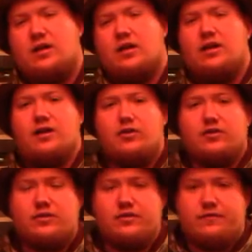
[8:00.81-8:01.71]
I
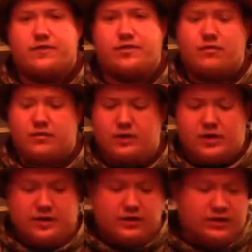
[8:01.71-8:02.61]
looked at a few.
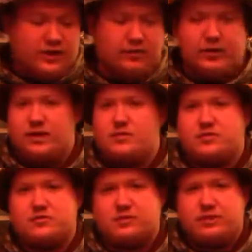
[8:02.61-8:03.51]
Now when it
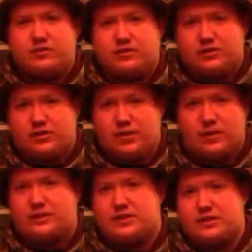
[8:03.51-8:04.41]
comes to reels,
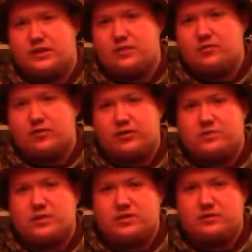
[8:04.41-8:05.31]
obviously the more
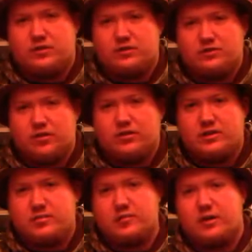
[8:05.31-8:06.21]
expensive ones, they'll
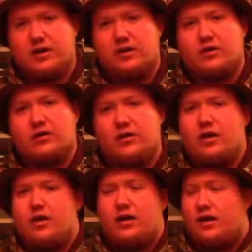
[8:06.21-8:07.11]
always be better.
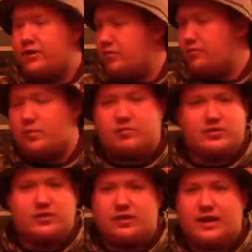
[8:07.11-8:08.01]
I'm
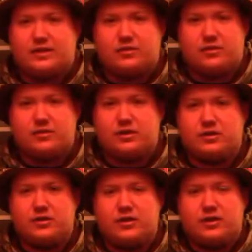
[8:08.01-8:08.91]
sure they'll last
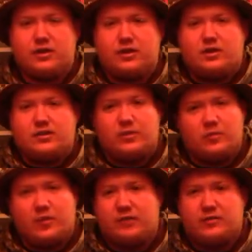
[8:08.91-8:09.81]
longer. Some
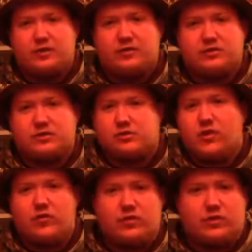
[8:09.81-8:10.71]
of my reels are
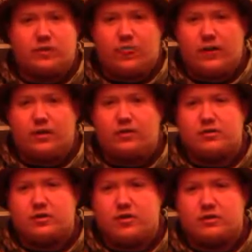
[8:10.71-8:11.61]
over
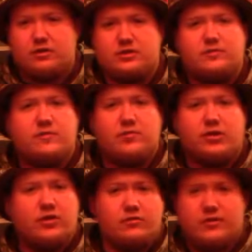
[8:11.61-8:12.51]
$100, some of them
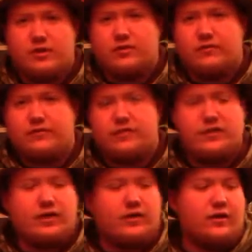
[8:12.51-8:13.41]
are over
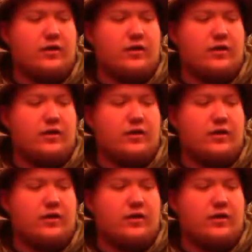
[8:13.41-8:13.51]
$150.